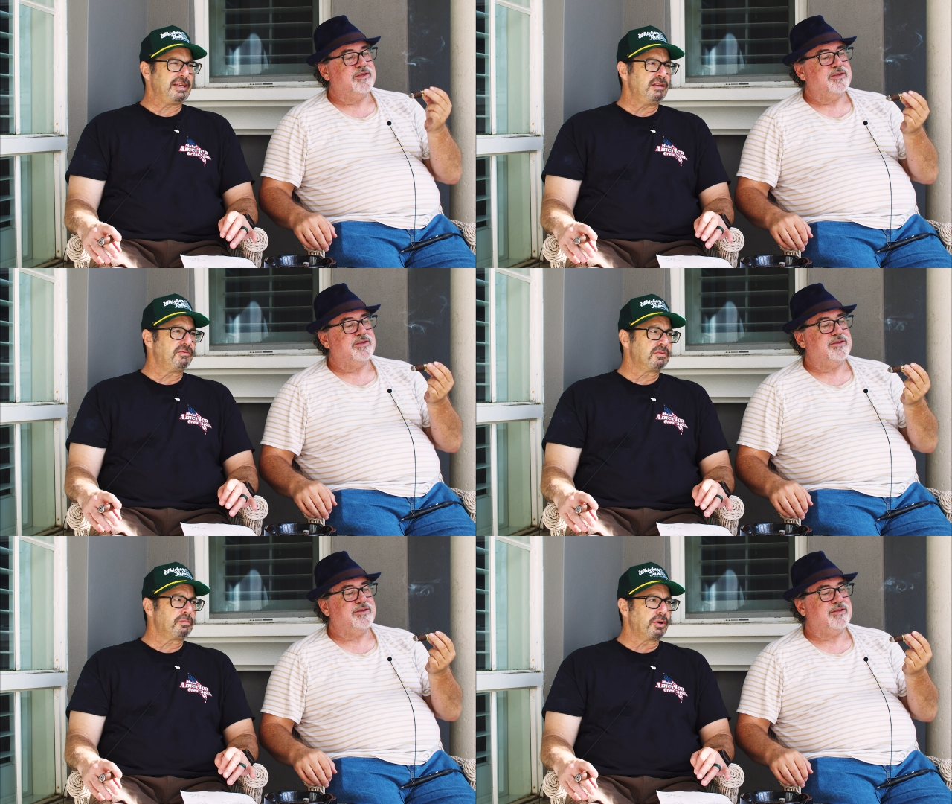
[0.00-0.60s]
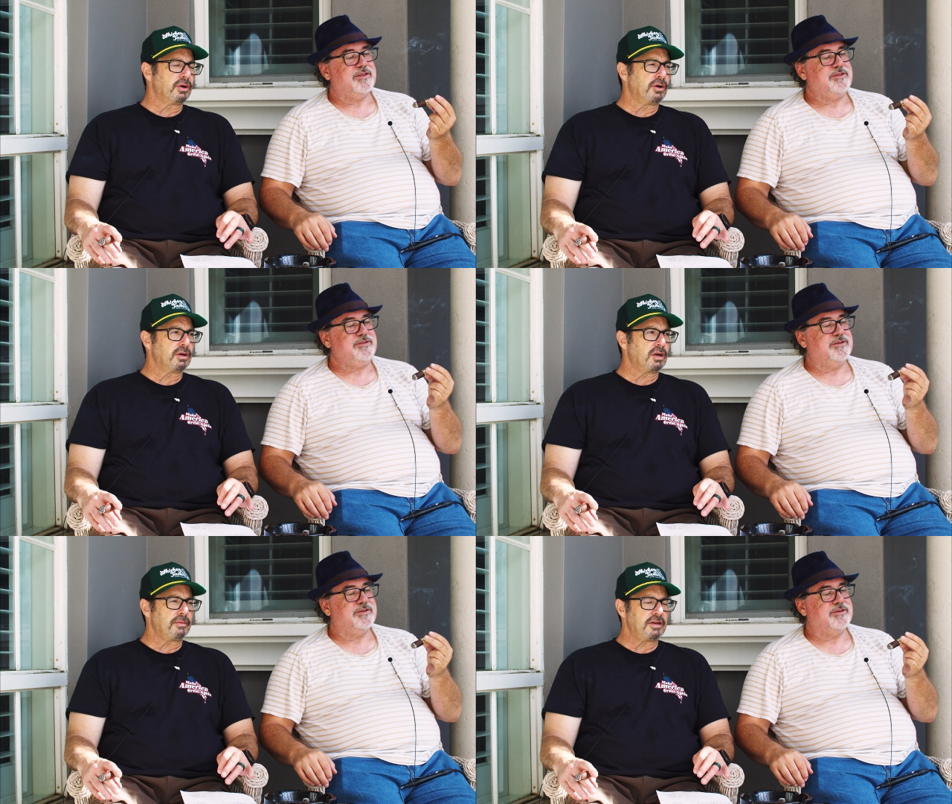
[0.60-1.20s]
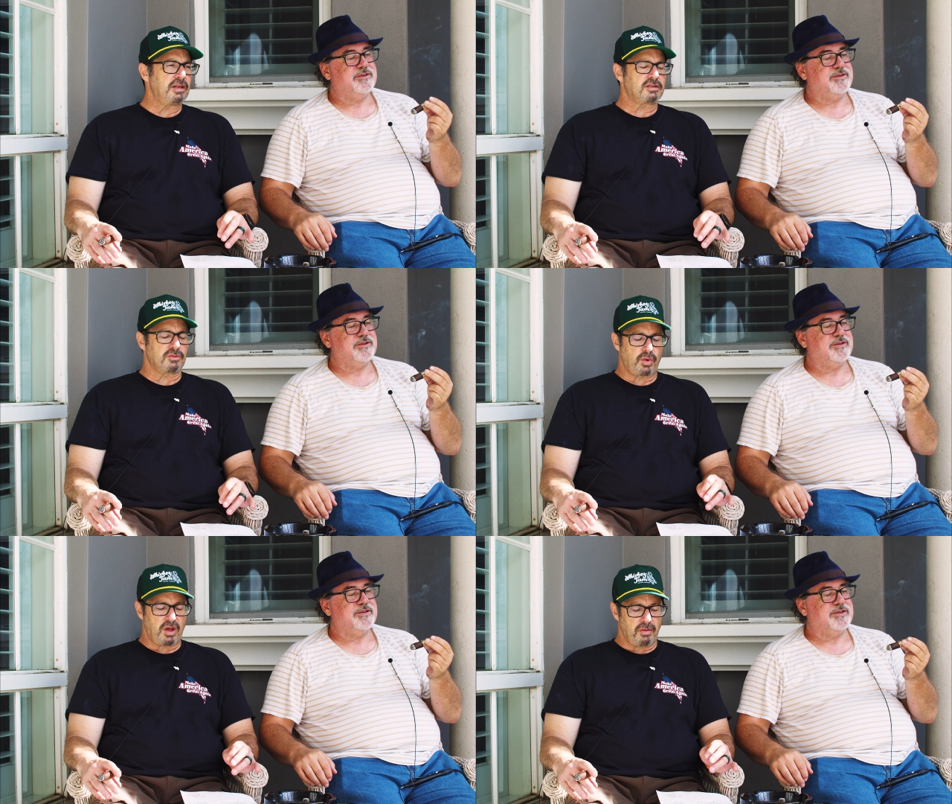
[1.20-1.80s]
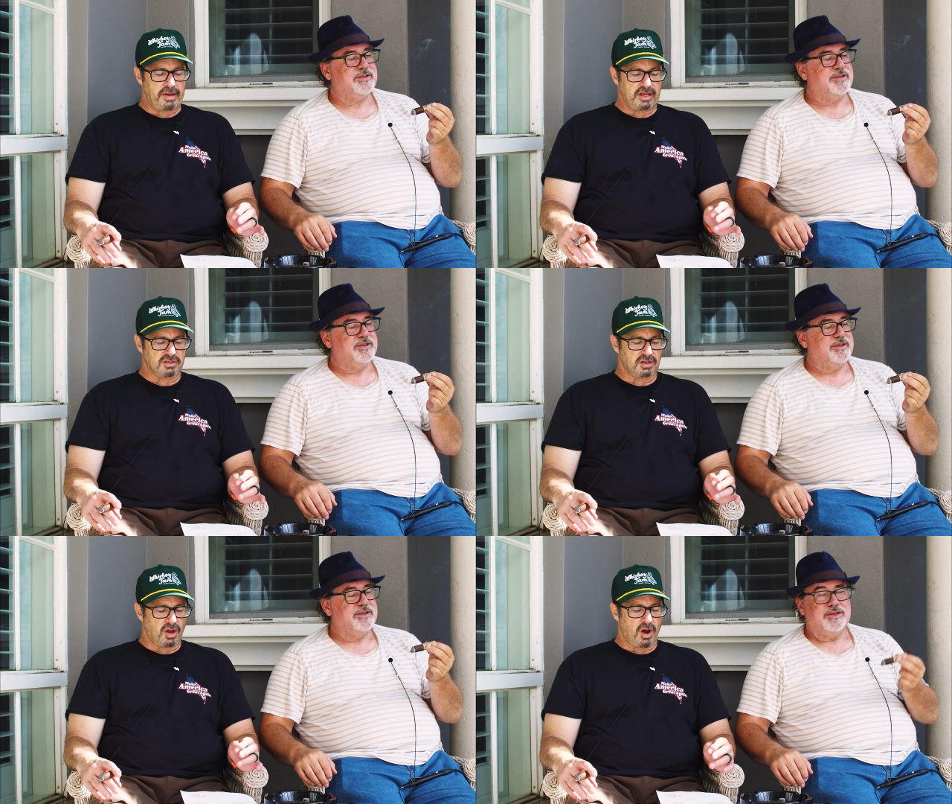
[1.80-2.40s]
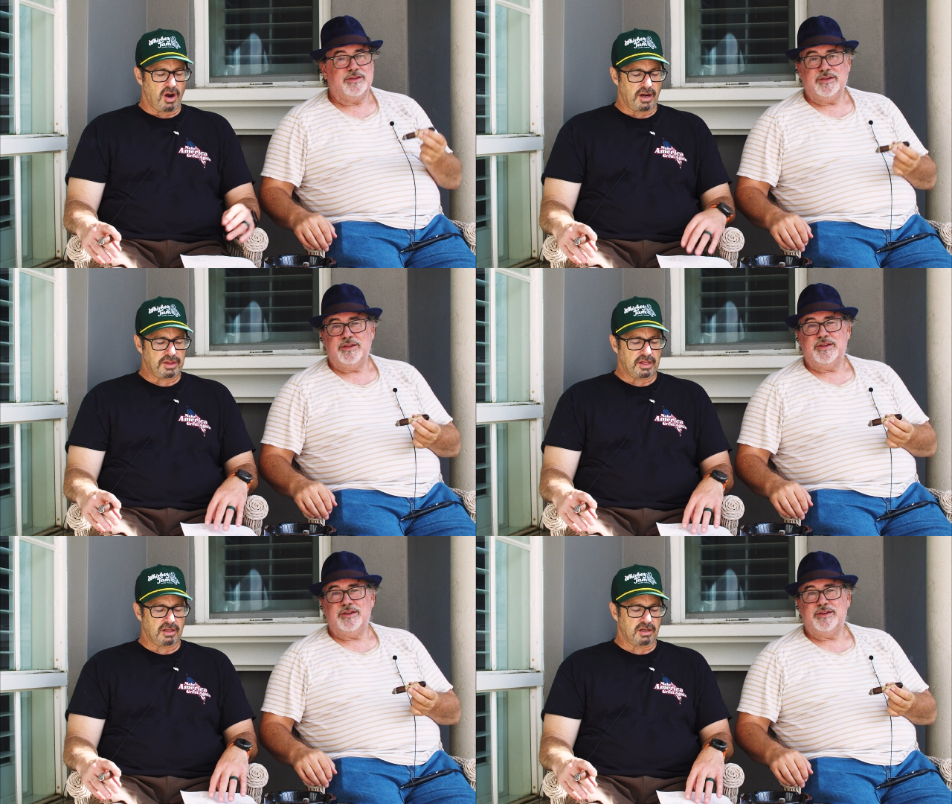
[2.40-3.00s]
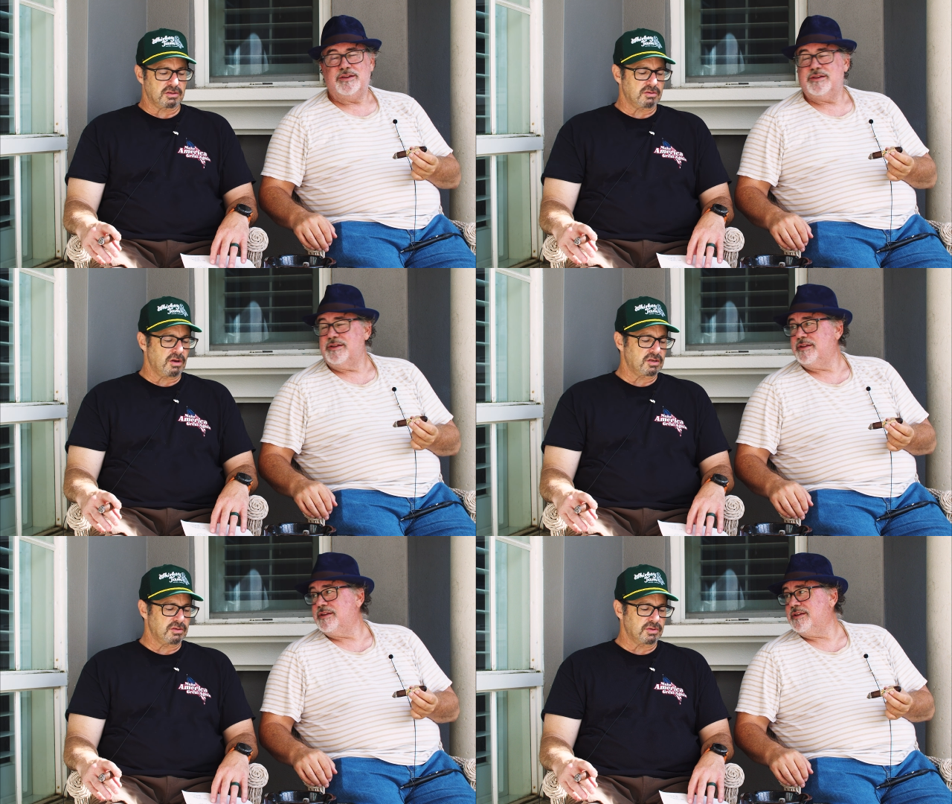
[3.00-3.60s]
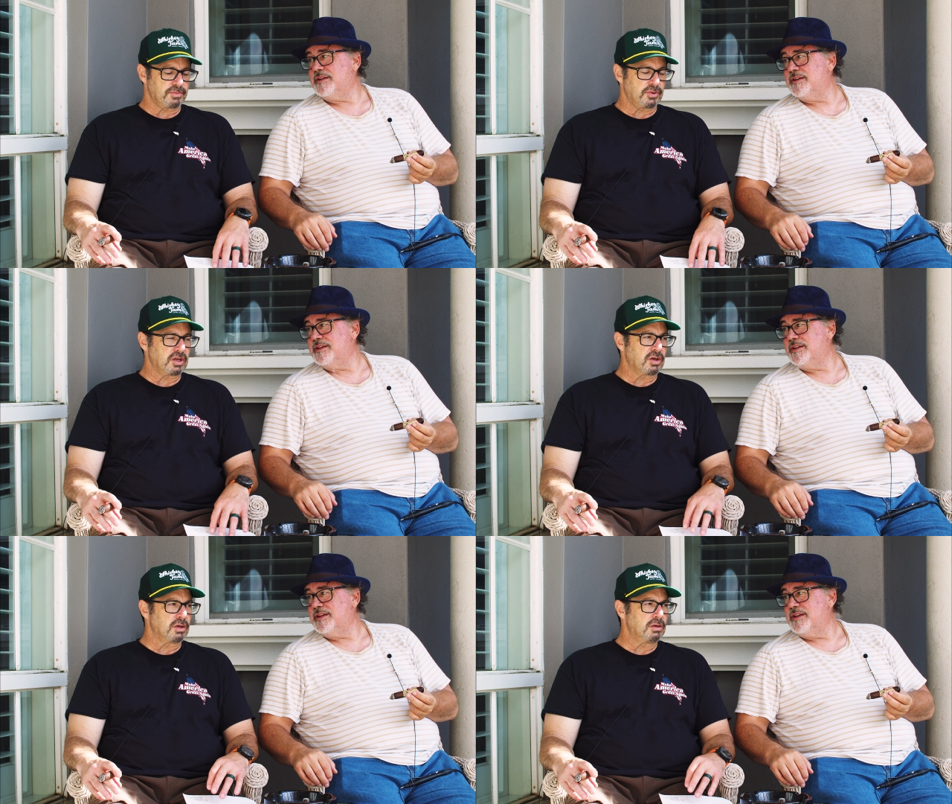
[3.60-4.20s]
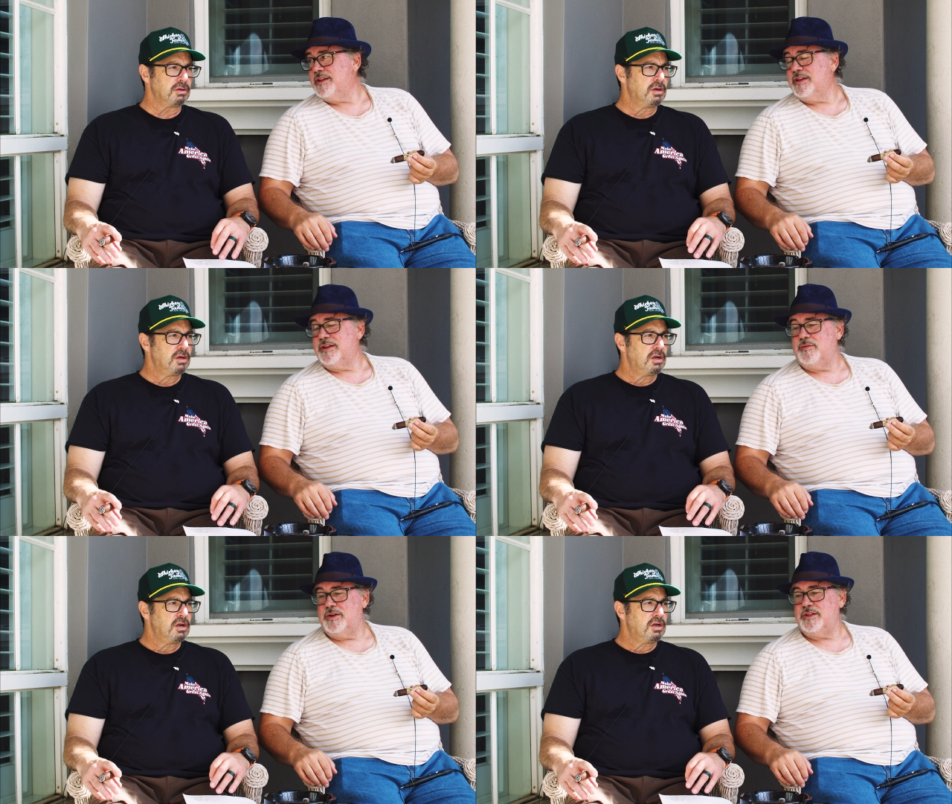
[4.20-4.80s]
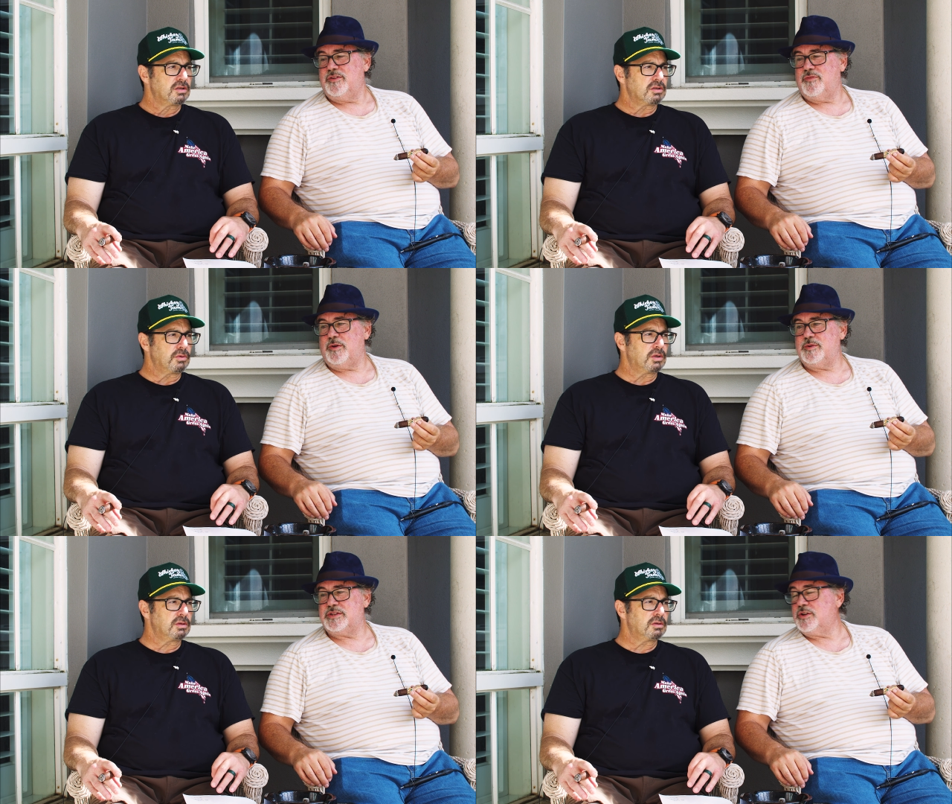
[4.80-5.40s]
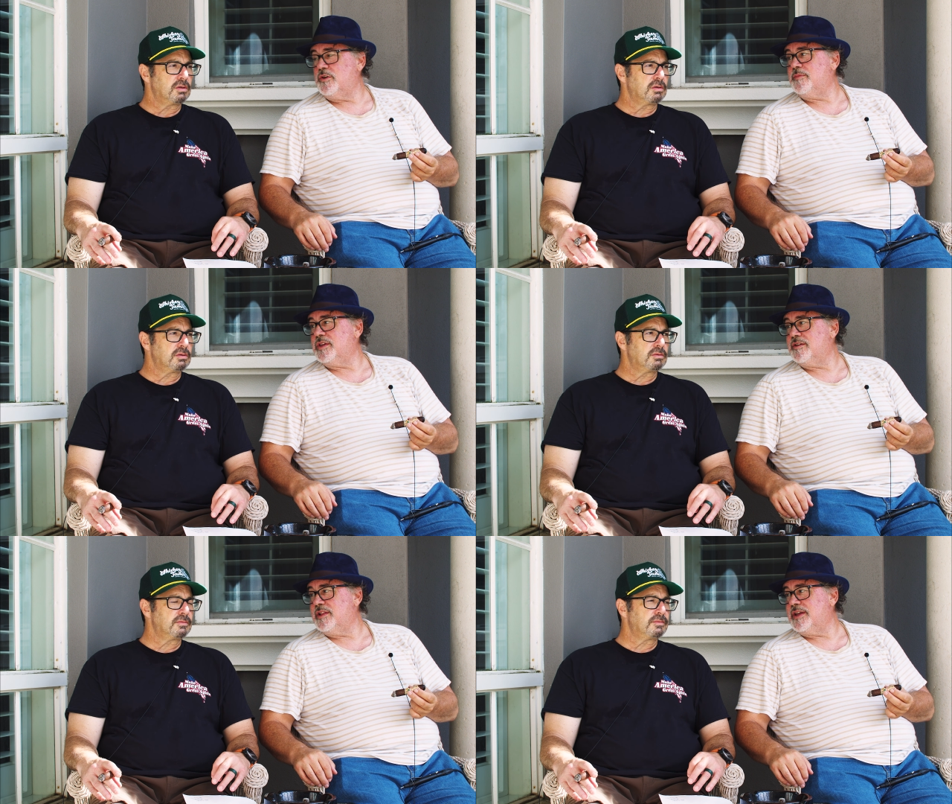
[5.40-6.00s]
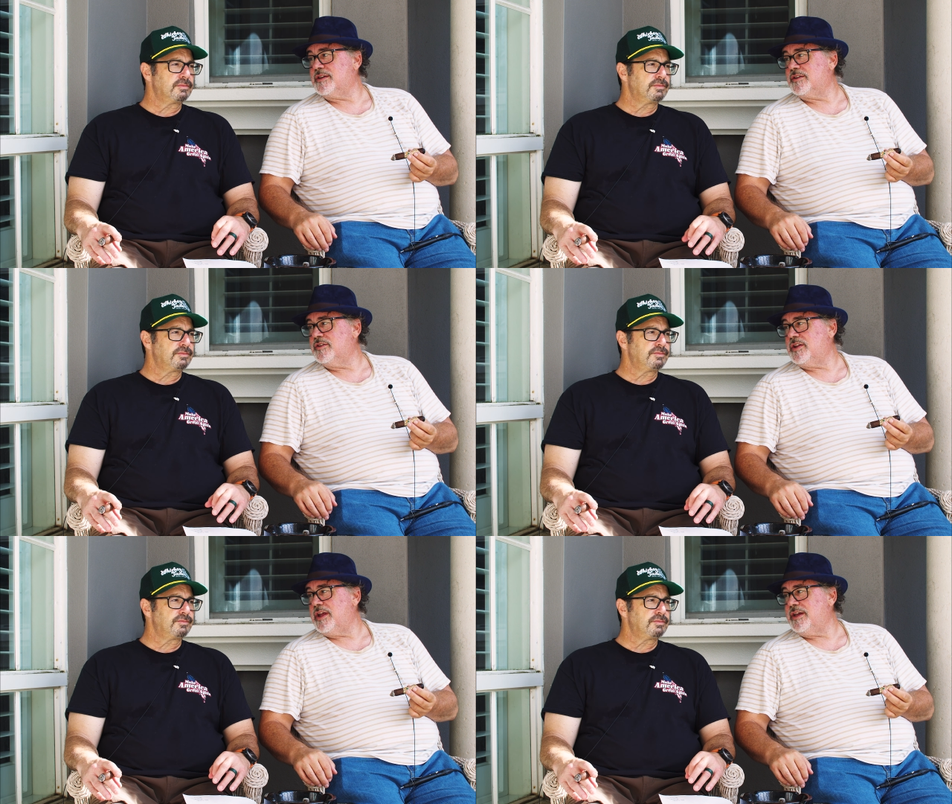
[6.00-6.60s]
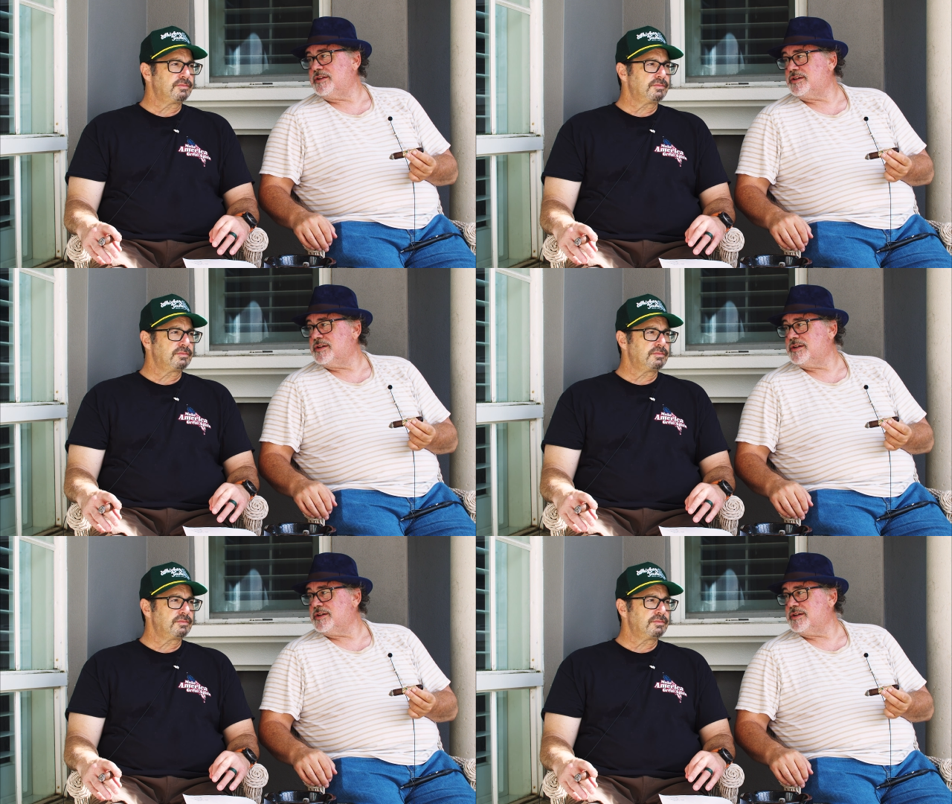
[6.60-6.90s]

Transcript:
Speaker 1: even burn. I mean, it's a well-made cigar. I think the construction was pretty good. Well, you've so, always
Speaker 2: told me you like a good ash.